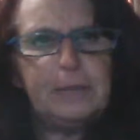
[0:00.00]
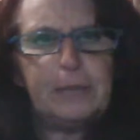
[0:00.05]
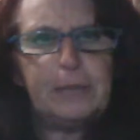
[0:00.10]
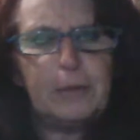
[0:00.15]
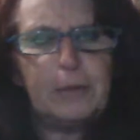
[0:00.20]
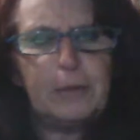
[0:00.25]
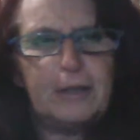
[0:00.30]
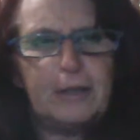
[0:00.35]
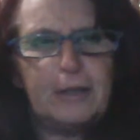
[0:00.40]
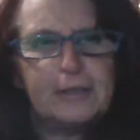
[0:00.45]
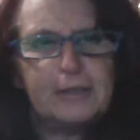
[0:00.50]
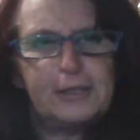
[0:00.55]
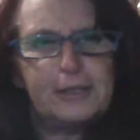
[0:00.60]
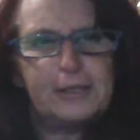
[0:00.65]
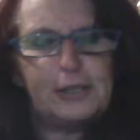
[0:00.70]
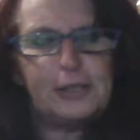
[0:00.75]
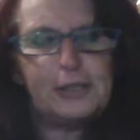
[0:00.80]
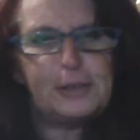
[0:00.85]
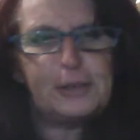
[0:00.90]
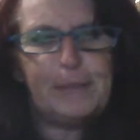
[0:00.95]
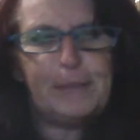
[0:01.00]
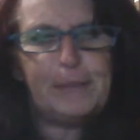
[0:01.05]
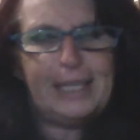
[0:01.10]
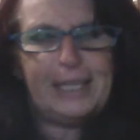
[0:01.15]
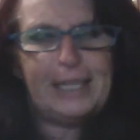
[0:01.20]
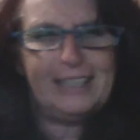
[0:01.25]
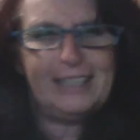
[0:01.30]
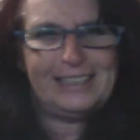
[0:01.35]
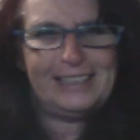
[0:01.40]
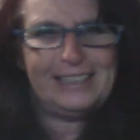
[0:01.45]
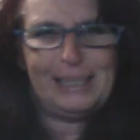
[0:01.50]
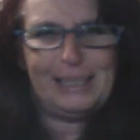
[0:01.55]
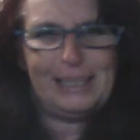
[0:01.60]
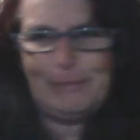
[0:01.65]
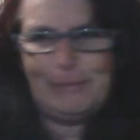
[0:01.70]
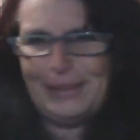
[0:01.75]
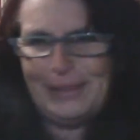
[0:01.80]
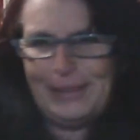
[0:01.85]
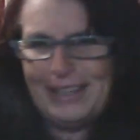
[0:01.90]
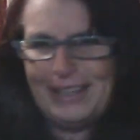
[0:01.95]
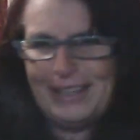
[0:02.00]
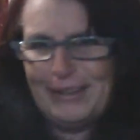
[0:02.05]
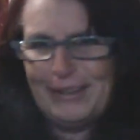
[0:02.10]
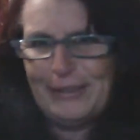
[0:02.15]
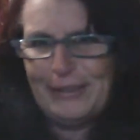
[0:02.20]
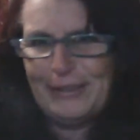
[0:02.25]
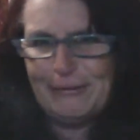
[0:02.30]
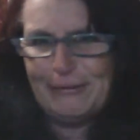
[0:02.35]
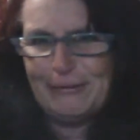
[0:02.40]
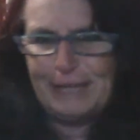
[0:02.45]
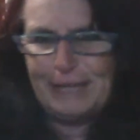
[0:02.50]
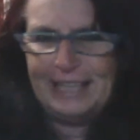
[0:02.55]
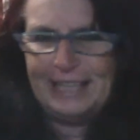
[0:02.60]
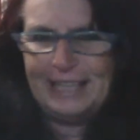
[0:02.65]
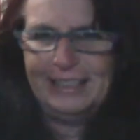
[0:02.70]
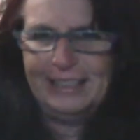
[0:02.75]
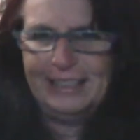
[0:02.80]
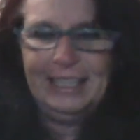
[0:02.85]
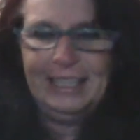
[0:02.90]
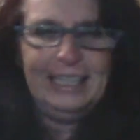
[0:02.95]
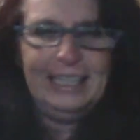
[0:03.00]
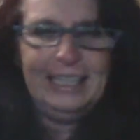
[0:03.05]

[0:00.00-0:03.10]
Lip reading: it was just because they put that on the front.